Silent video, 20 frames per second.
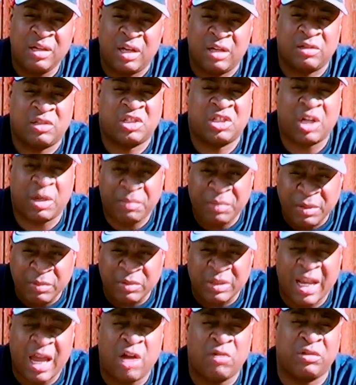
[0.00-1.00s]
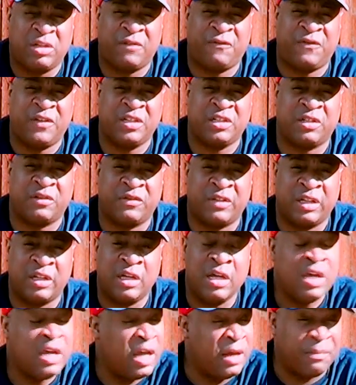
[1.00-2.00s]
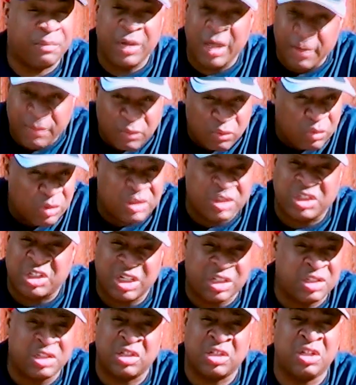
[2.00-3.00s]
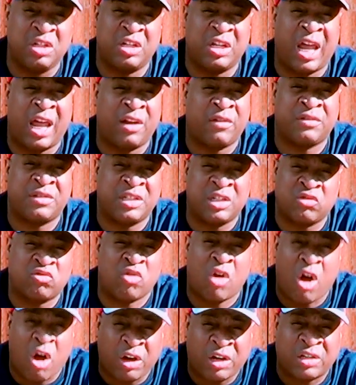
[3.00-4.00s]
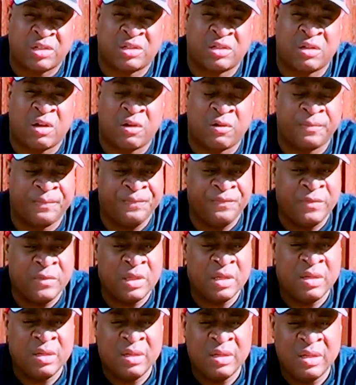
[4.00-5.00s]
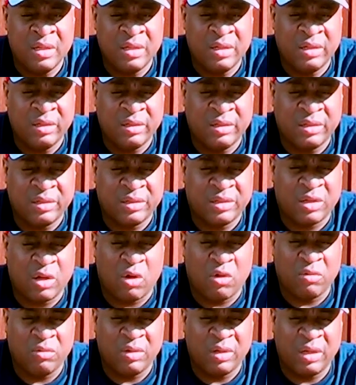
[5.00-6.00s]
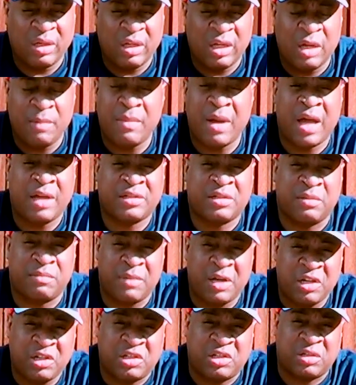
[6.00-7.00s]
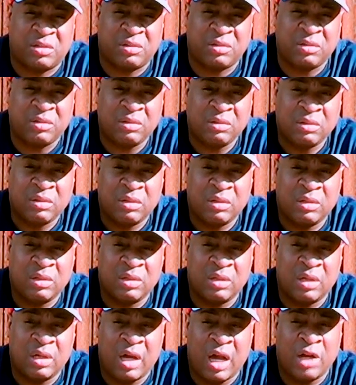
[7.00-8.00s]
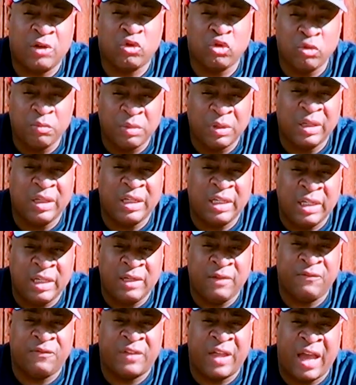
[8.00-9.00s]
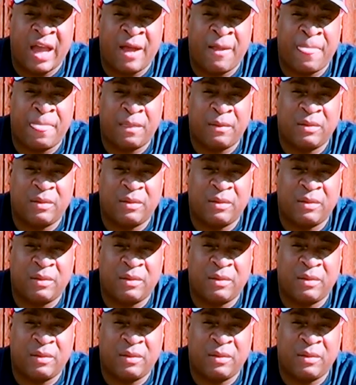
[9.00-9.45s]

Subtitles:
and shut people down defensively. And Pippen was just as good out of Central Arkansas. So, in my summation, I do believe that